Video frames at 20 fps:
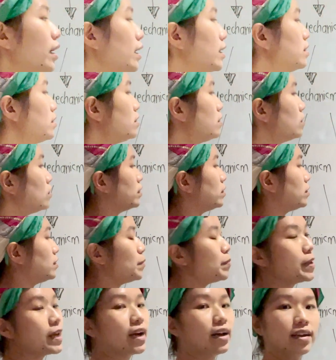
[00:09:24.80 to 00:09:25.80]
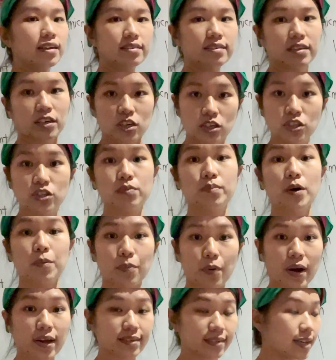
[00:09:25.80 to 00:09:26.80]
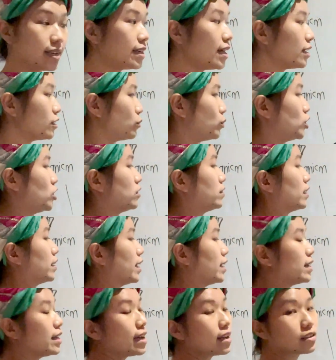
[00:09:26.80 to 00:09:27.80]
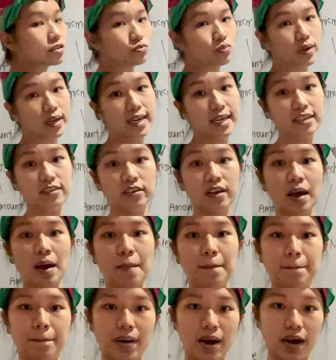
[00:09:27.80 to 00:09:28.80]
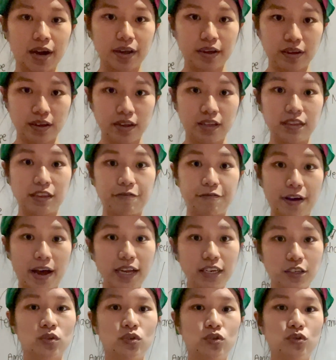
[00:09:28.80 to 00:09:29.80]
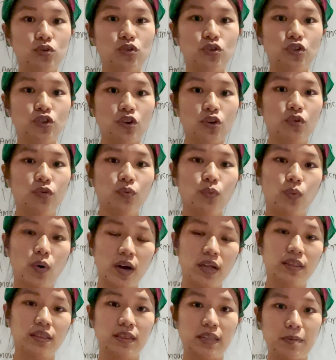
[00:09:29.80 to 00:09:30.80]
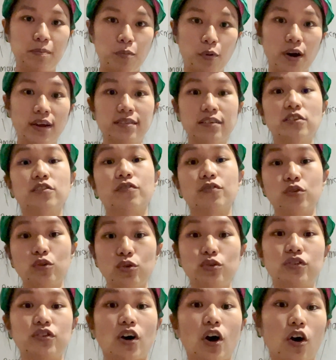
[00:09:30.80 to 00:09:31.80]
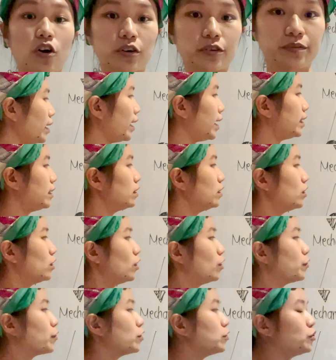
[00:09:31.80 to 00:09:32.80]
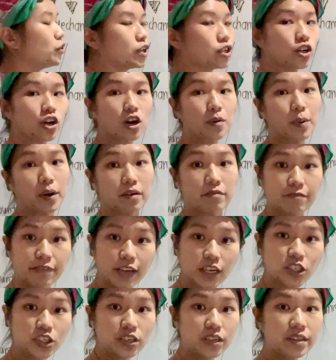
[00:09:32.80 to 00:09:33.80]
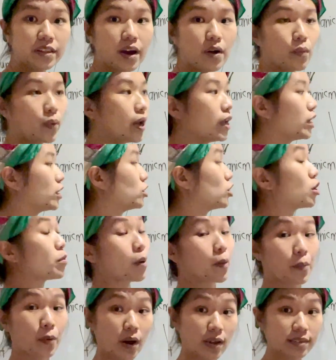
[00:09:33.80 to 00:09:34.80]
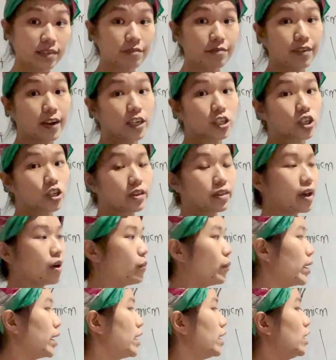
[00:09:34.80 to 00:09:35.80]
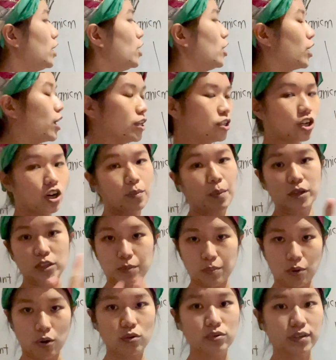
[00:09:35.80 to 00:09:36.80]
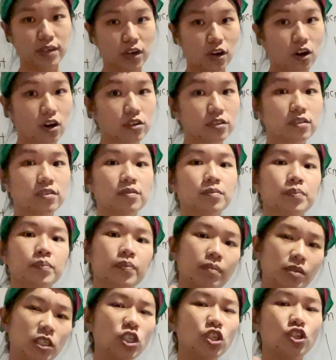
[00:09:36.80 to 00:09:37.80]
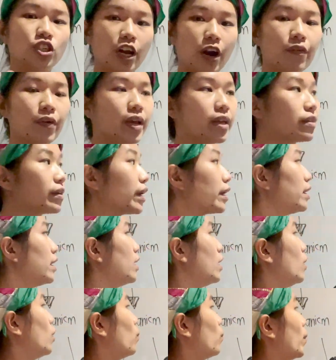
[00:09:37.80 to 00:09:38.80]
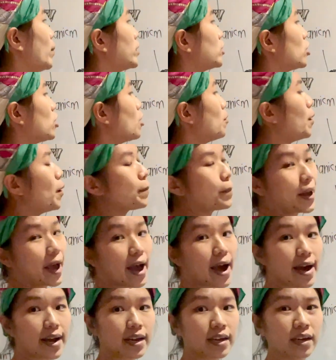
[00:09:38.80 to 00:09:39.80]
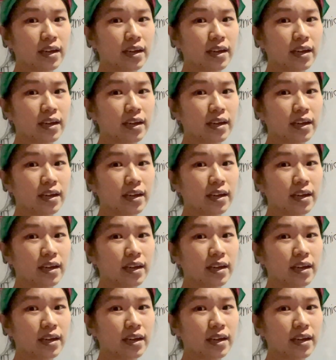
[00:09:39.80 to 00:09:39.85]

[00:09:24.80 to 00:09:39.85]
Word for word: And CPI is the Consumer Price Index, which is an index released by the Fed to show what the prices of goods are. And of course, you can talk about inflation in that way, you can talk about price inflation in that way, you can talk about the pros and cons. But just sharing that when we talk about peg,